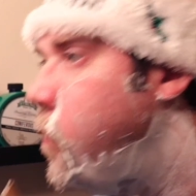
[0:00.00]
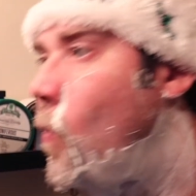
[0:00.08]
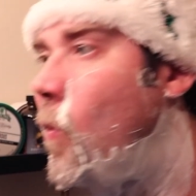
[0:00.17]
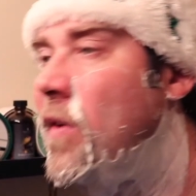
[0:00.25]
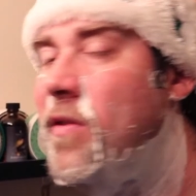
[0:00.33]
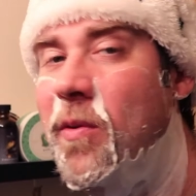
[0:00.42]

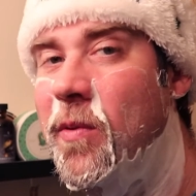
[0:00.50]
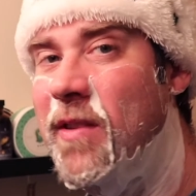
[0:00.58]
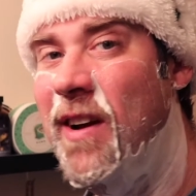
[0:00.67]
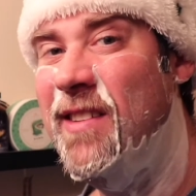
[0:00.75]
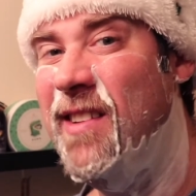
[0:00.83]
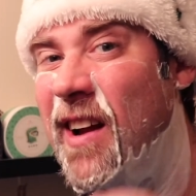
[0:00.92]
Western
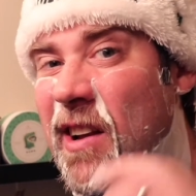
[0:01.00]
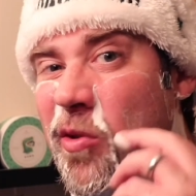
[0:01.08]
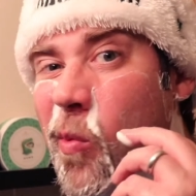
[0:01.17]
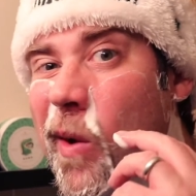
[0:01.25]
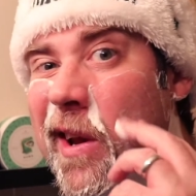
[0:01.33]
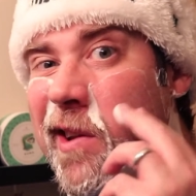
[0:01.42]
Wisconsin got
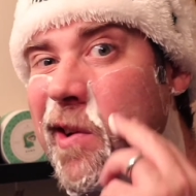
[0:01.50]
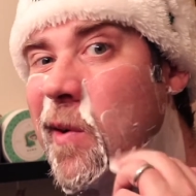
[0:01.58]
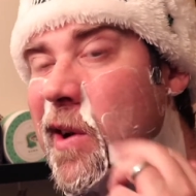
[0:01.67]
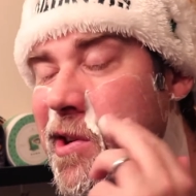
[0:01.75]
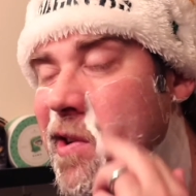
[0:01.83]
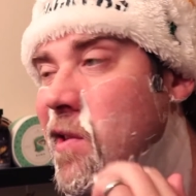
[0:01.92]
22
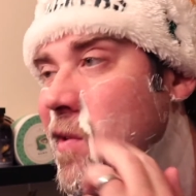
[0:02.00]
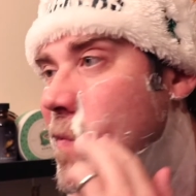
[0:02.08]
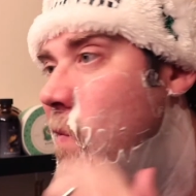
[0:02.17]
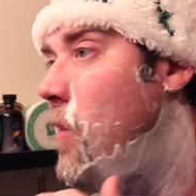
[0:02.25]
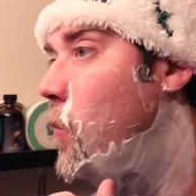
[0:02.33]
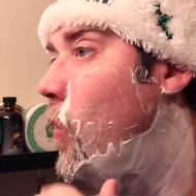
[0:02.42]
inches
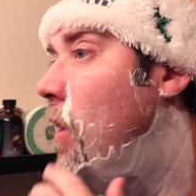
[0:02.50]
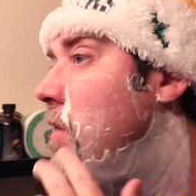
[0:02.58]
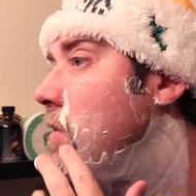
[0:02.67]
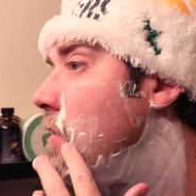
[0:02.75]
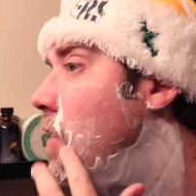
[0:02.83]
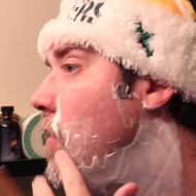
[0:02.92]
in one
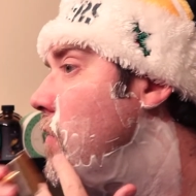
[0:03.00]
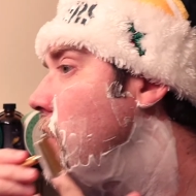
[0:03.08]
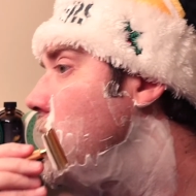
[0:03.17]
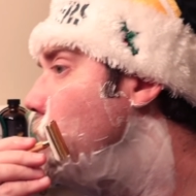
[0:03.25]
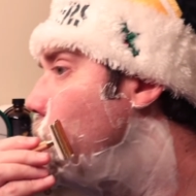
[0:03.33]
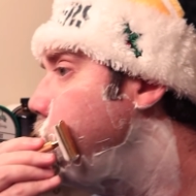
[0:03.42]
snow
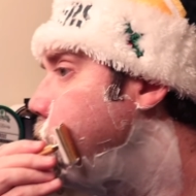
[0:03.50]
event.